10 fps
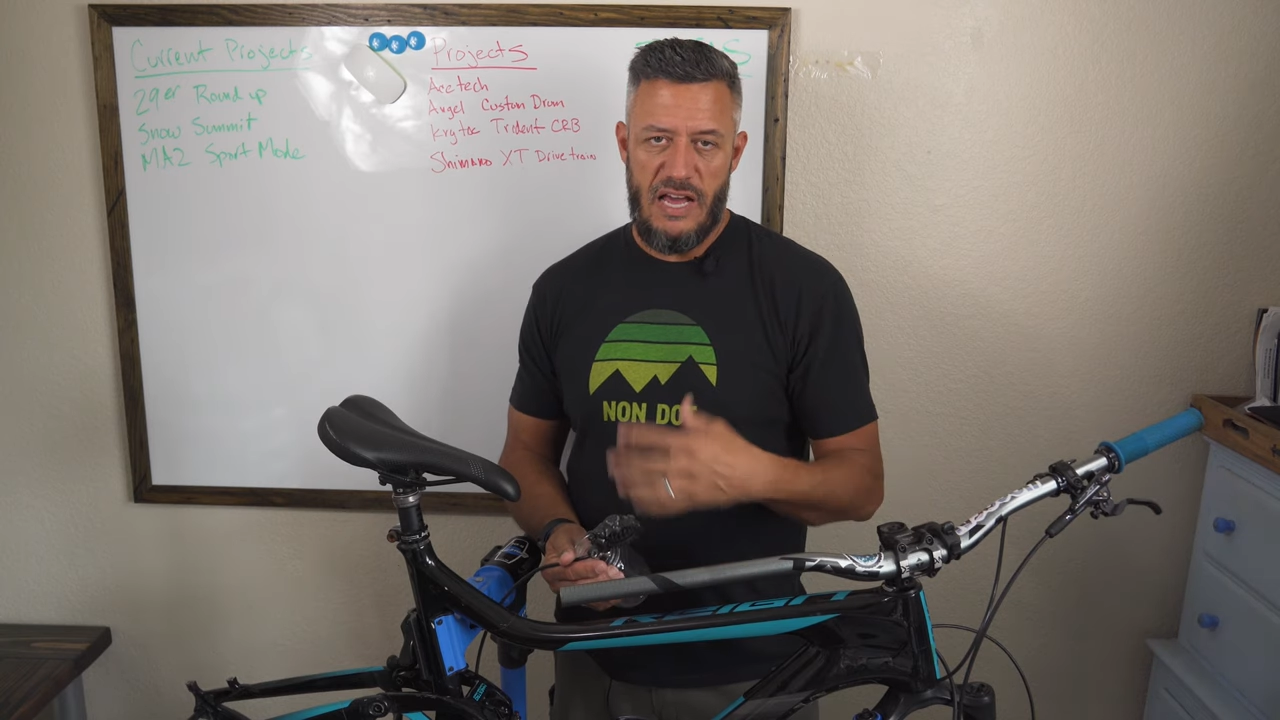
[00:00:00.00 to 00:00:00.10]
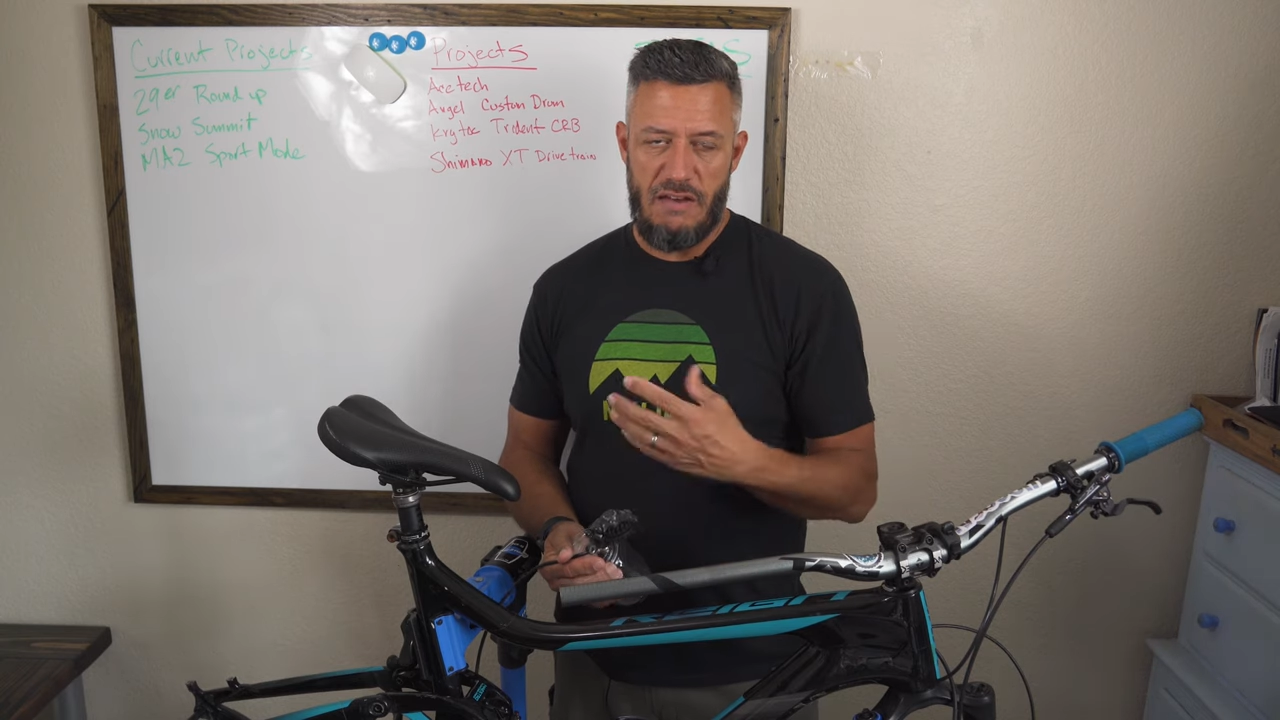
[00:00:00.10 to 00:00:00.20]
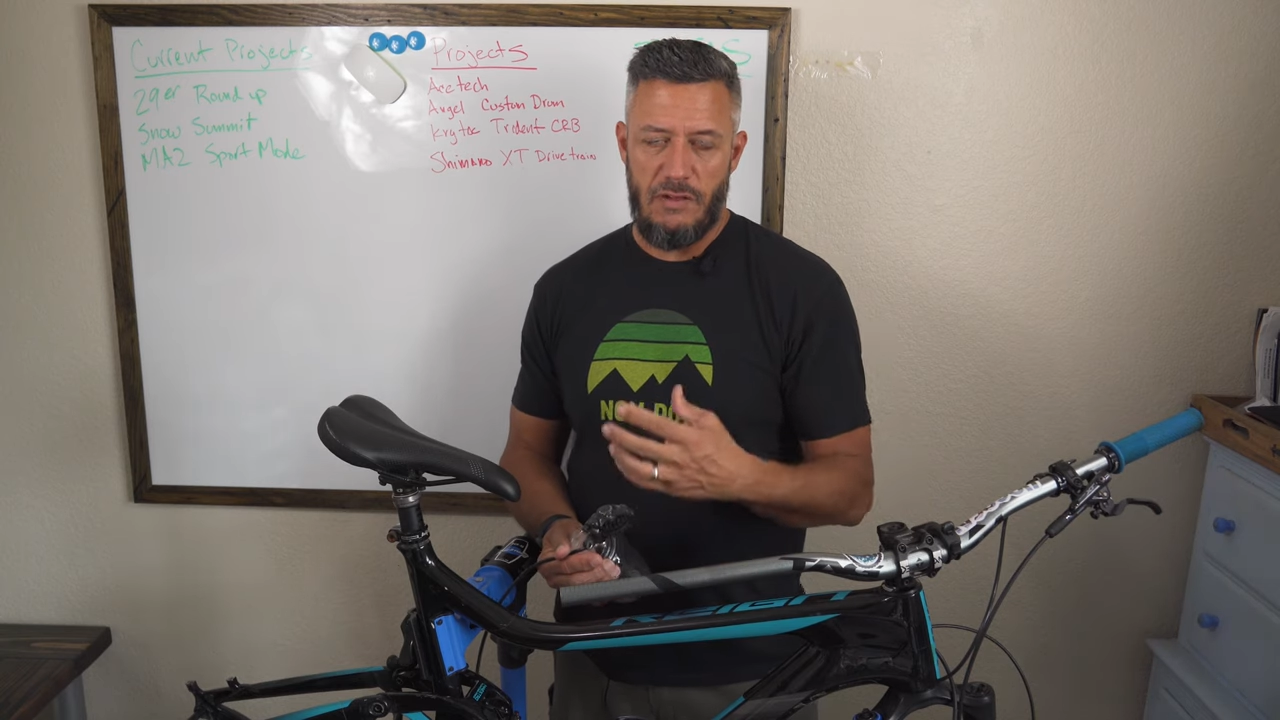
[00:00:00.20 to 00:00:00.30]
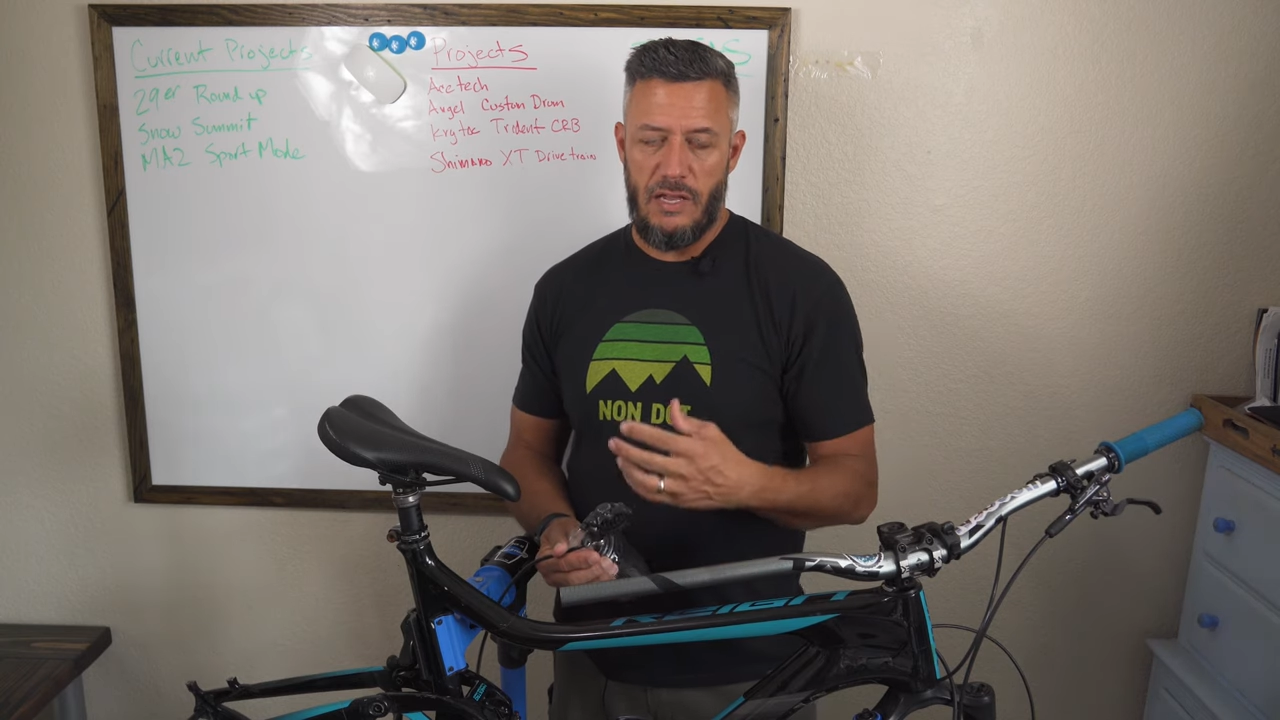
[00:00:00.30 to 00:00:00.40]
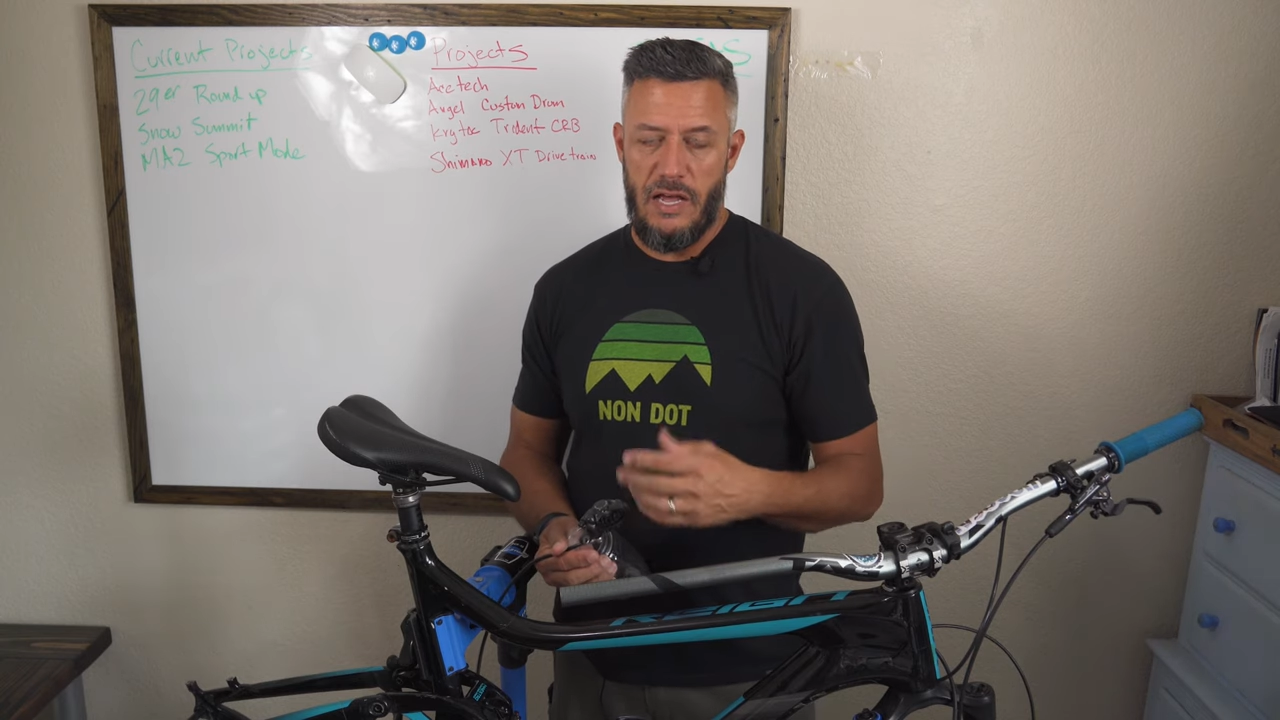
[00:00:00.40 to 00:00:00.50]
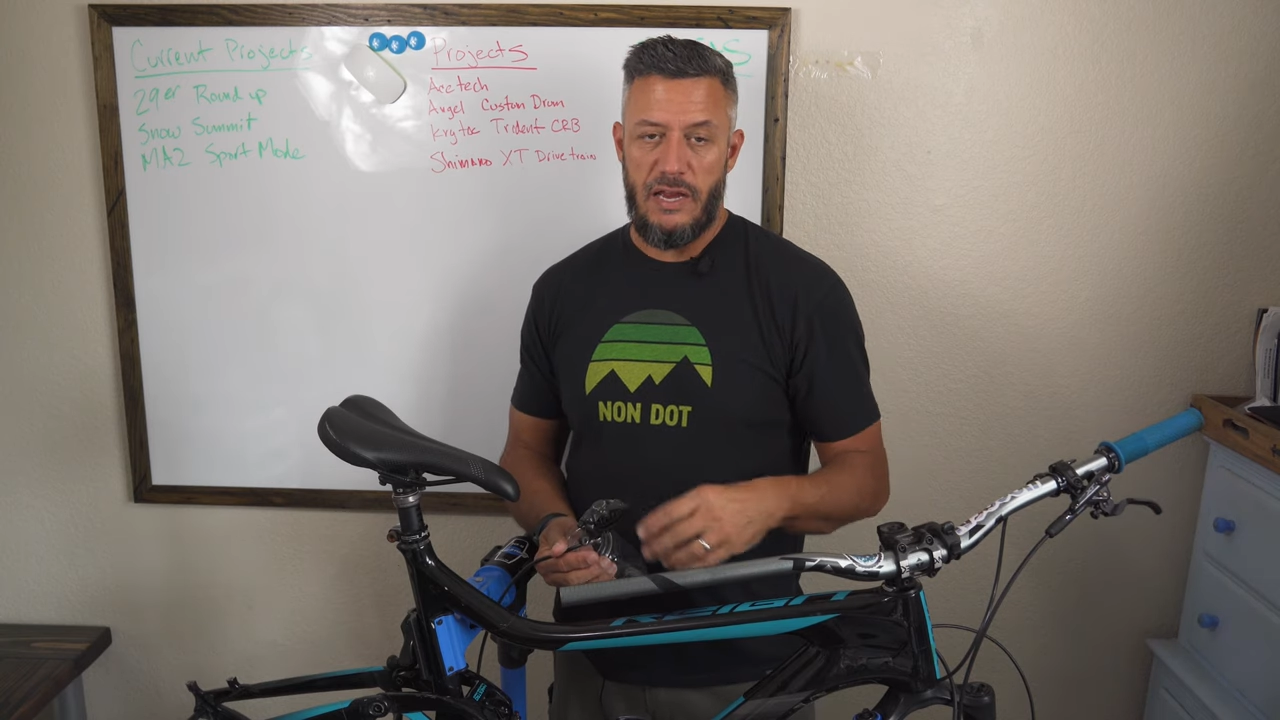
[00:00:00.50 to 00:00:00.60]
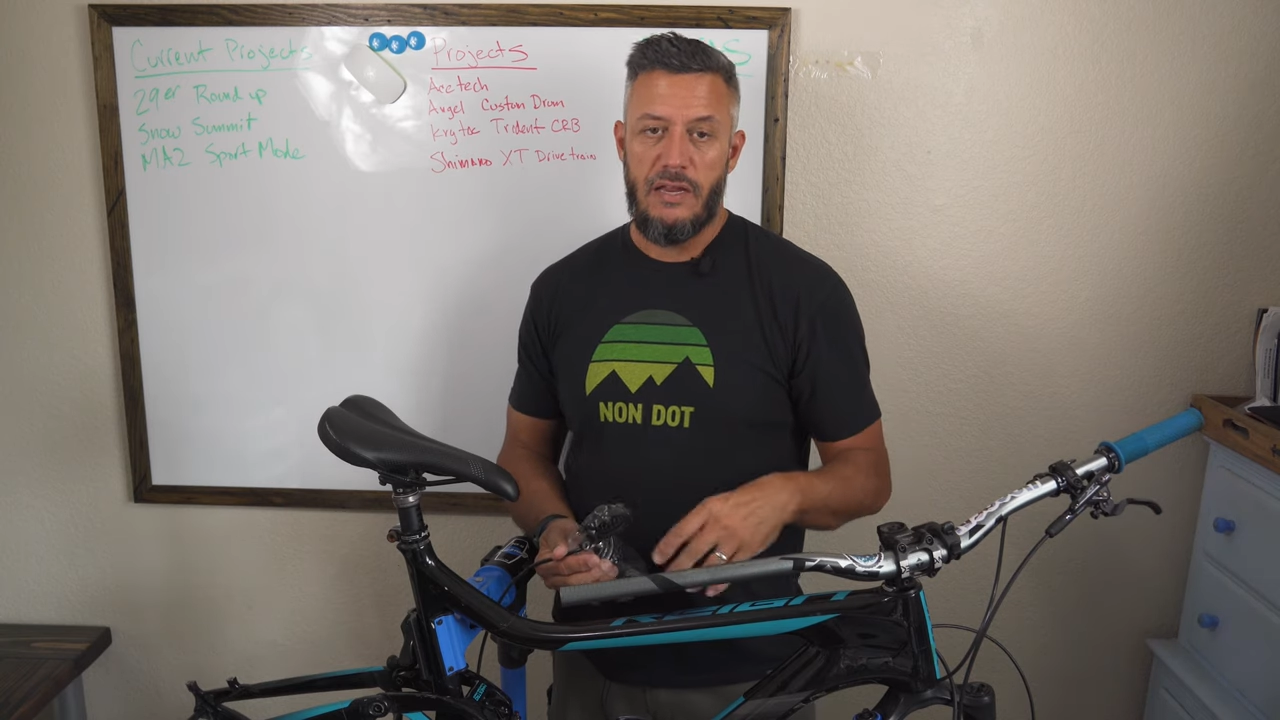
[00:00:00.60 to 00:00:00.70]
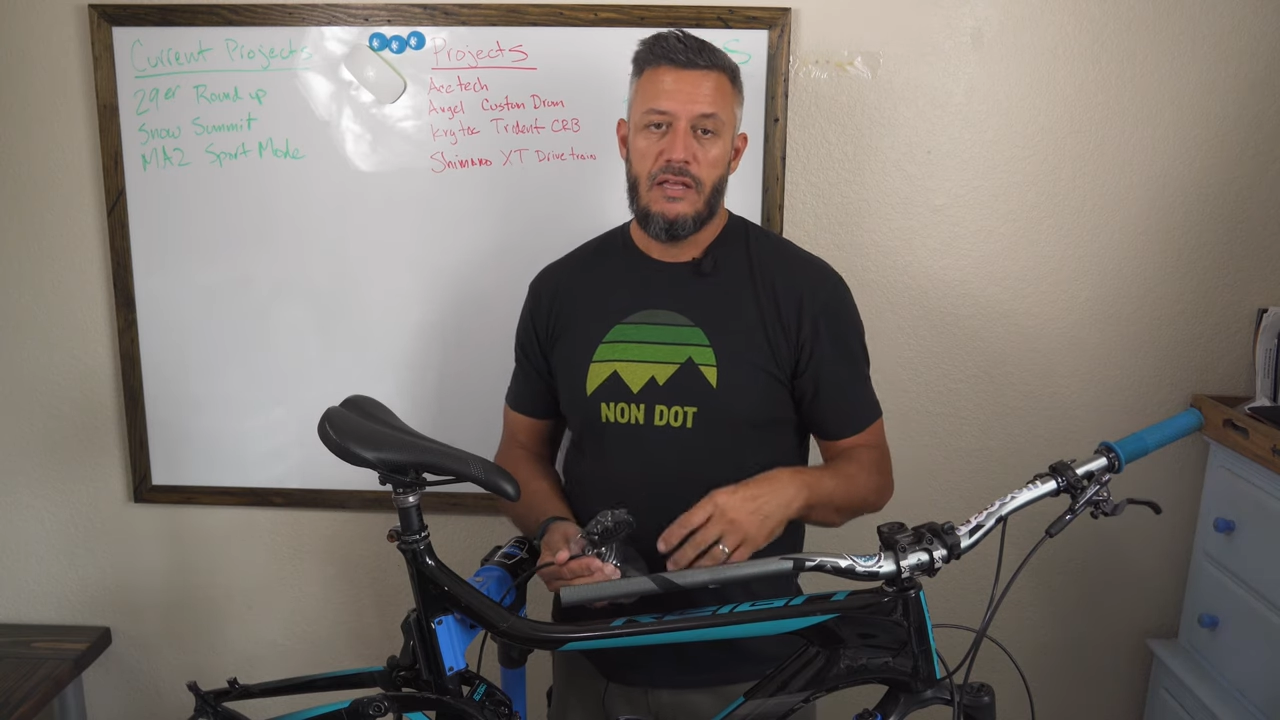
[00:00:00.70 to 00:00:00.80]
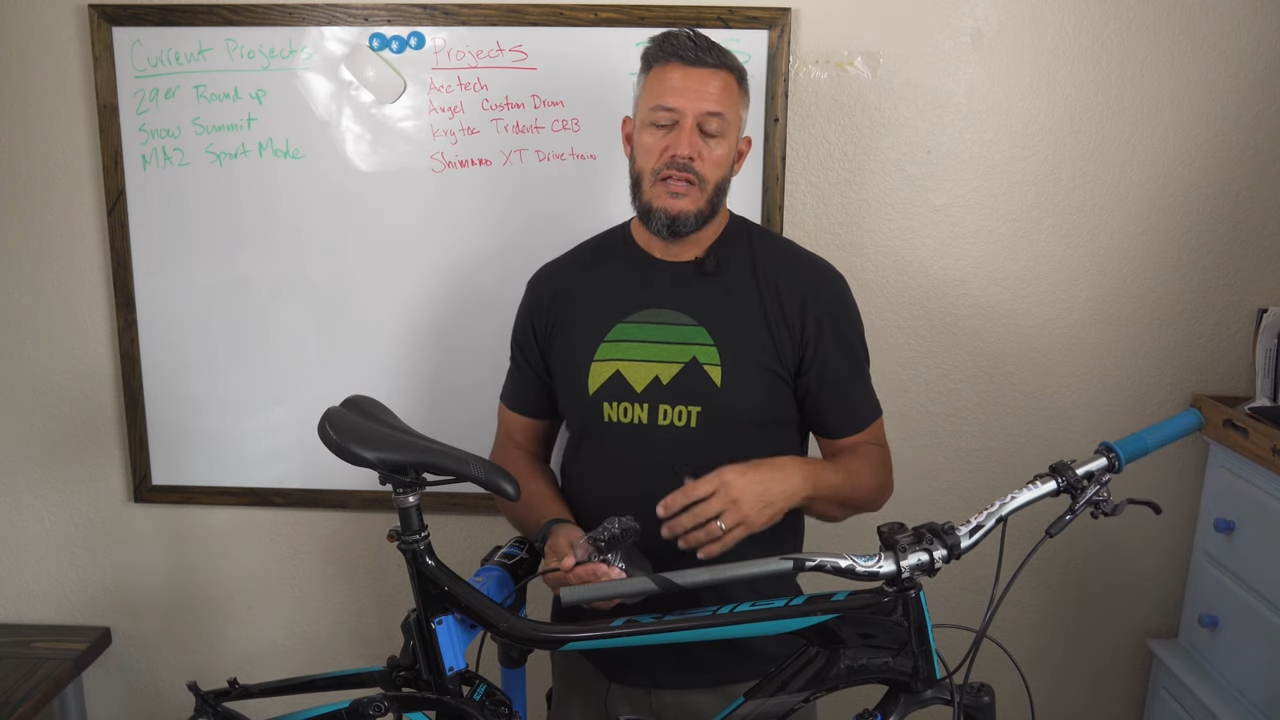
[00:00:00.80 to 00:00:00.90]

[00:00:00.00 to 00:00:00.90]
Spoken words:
out of the line.